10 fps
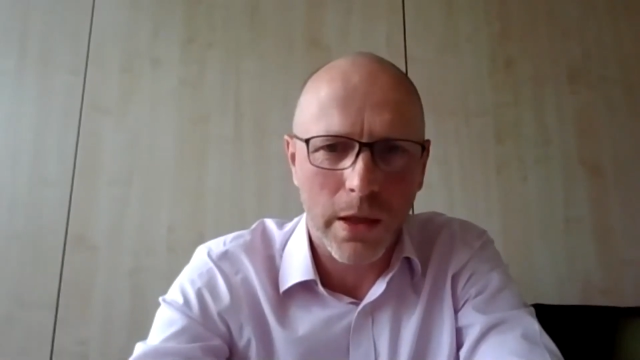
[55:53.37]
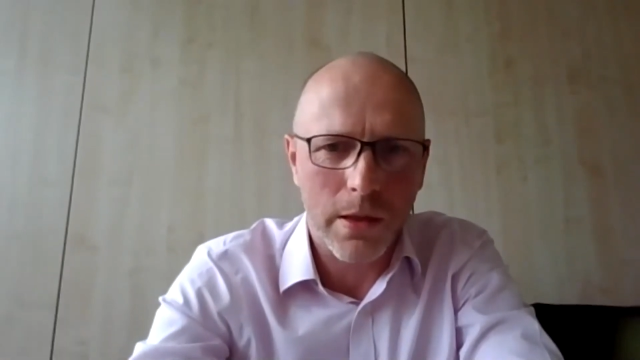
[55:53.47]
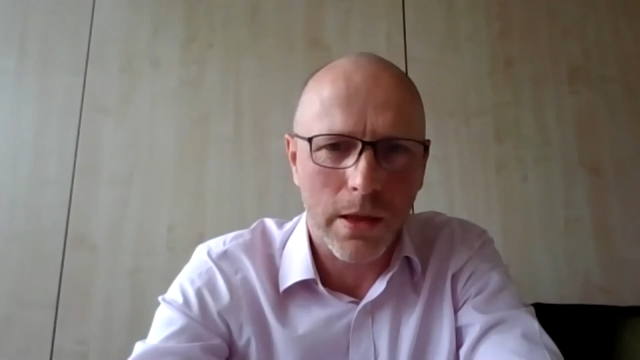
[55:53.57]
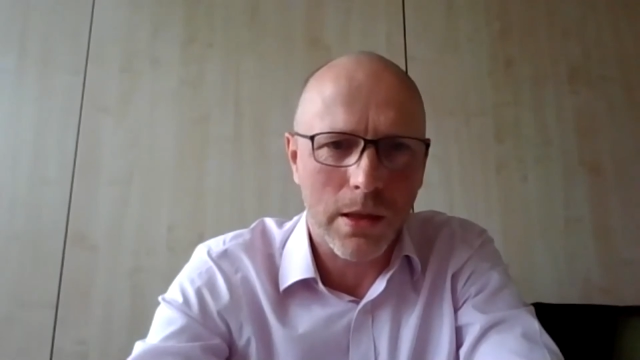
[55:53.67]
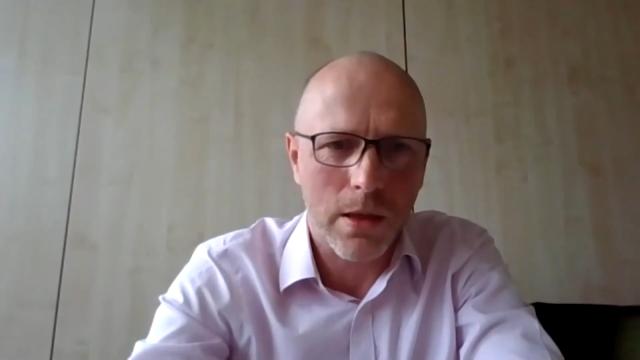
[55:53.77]
I
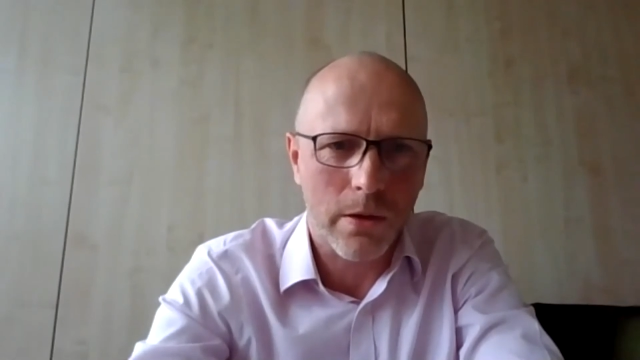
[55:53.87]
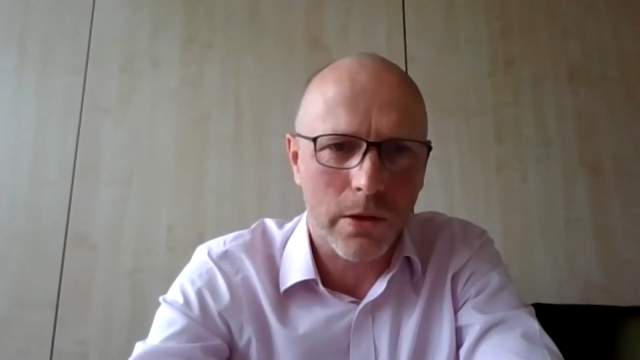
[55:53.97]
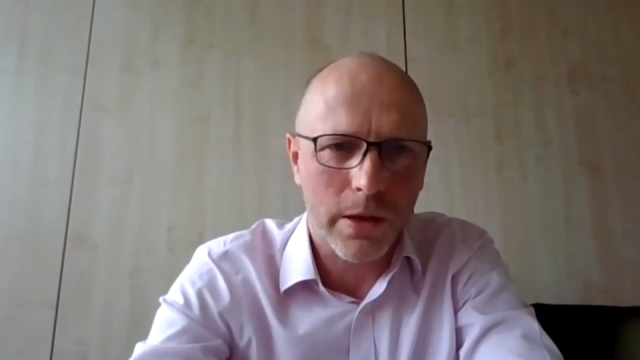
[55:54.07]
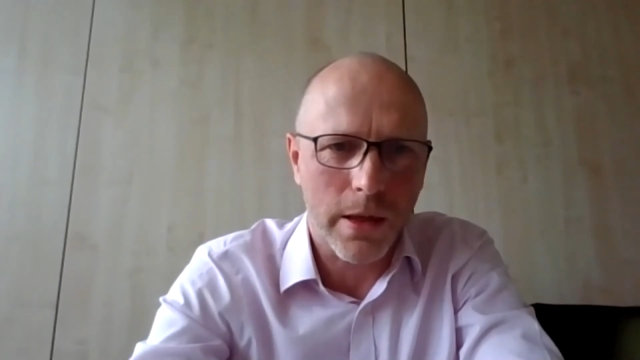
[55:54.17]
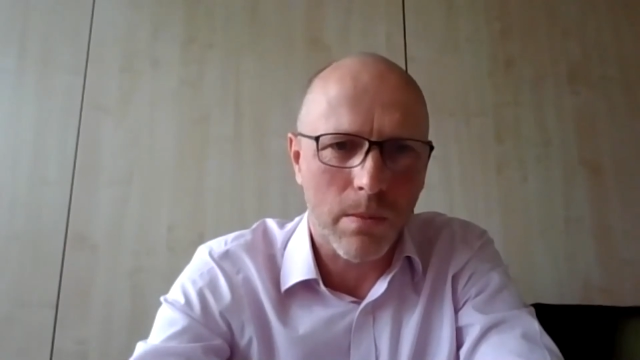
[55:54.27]
think it's
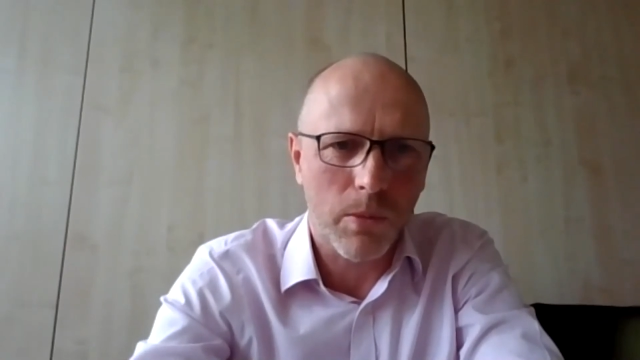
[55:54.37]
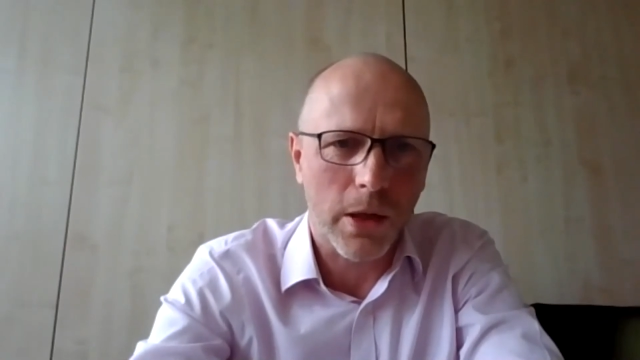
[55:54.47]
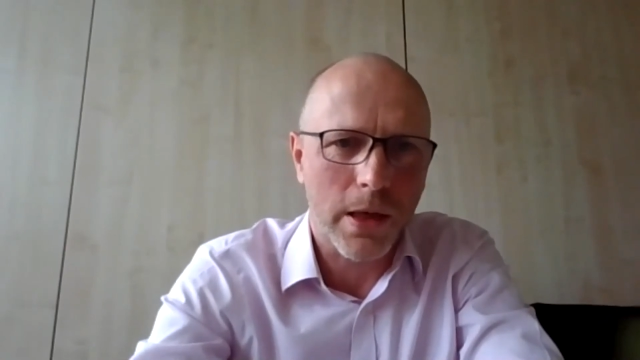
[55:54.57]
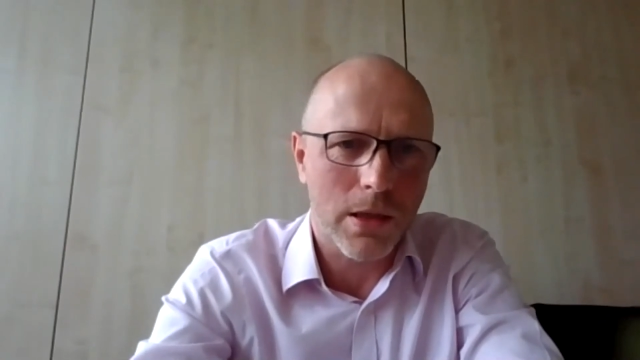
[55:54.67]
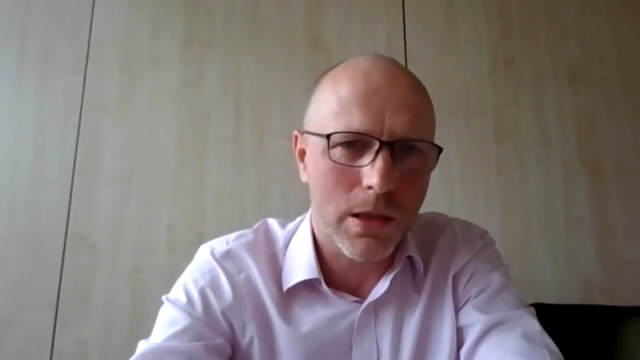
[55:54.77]
already in
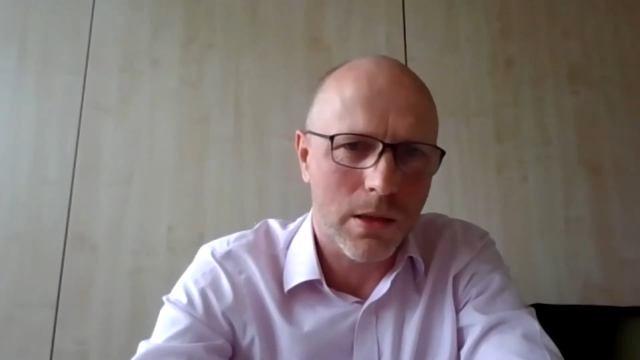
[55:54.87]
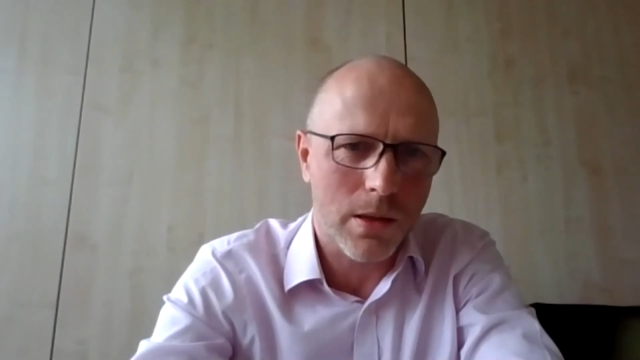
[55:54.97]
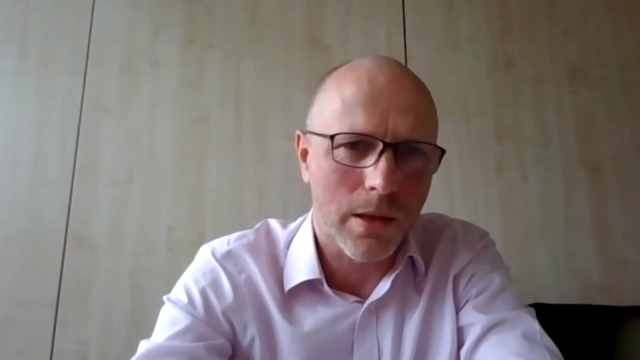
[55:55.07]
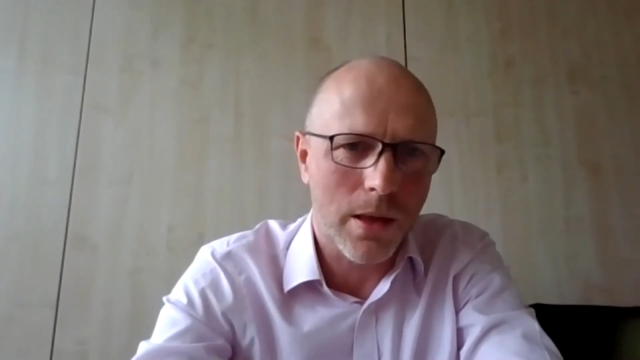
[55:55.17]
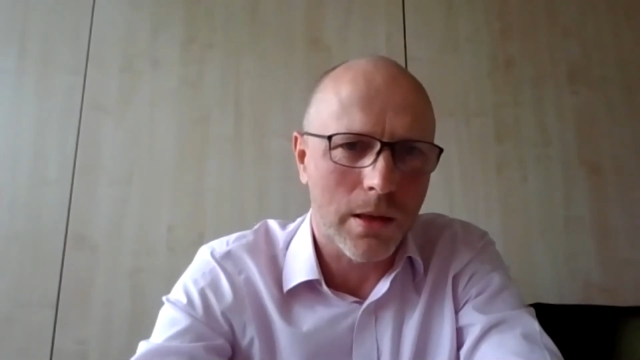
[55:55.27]
place
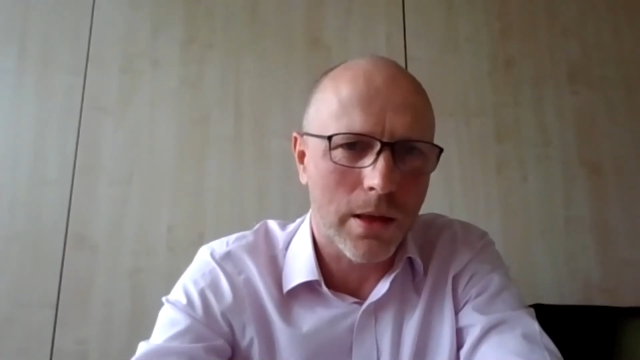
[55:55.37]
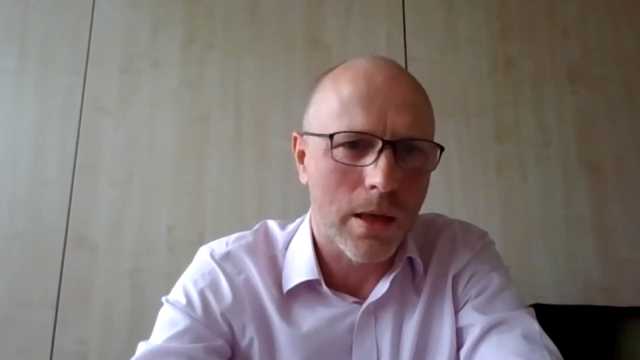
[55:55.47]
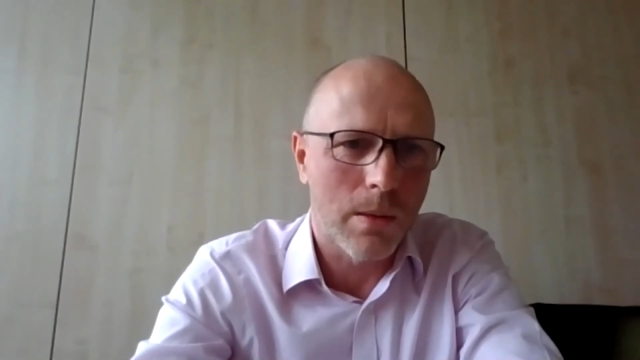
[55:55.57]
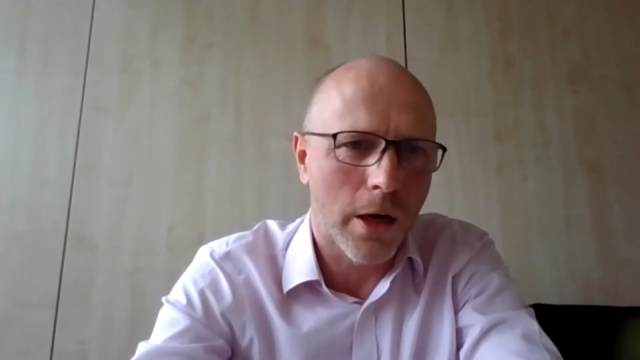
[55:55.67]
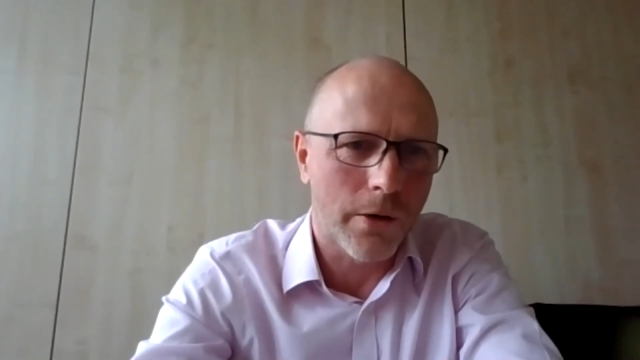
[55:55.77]
in
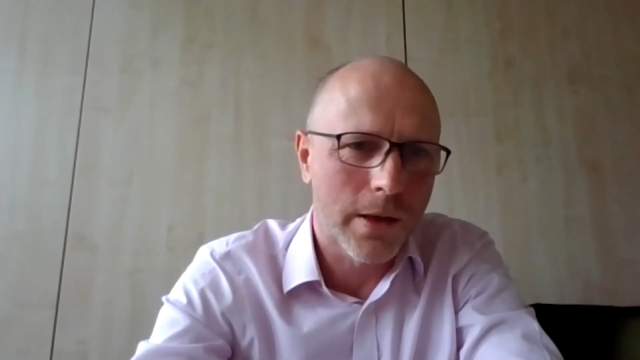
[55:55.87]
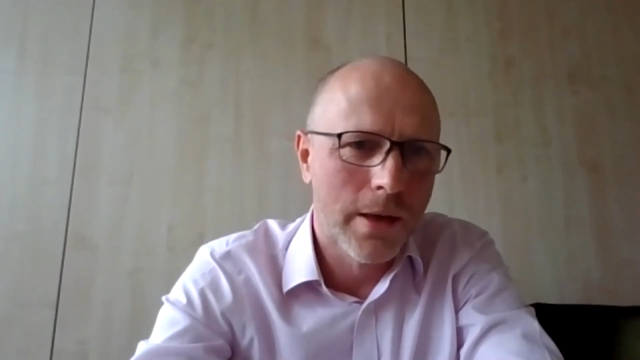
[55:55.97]
Denmark.